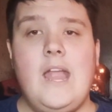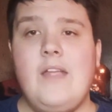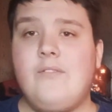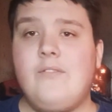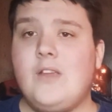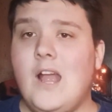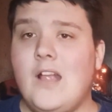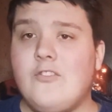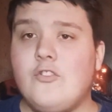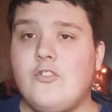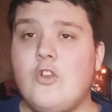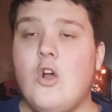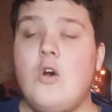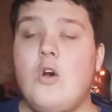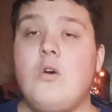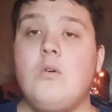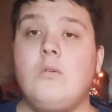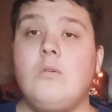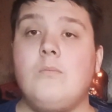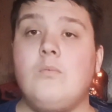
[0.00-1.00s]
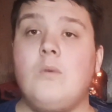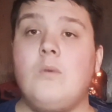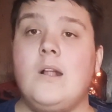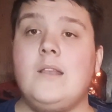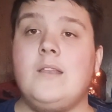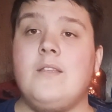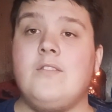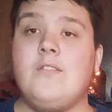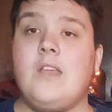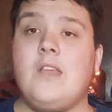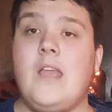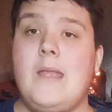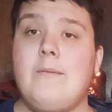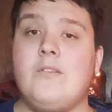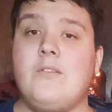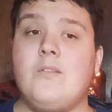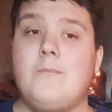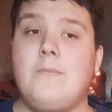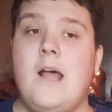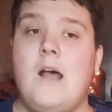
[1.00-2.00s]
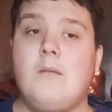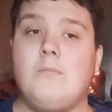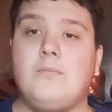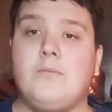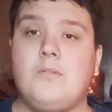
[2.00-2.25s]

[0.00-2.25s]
If you guys know what this game is about,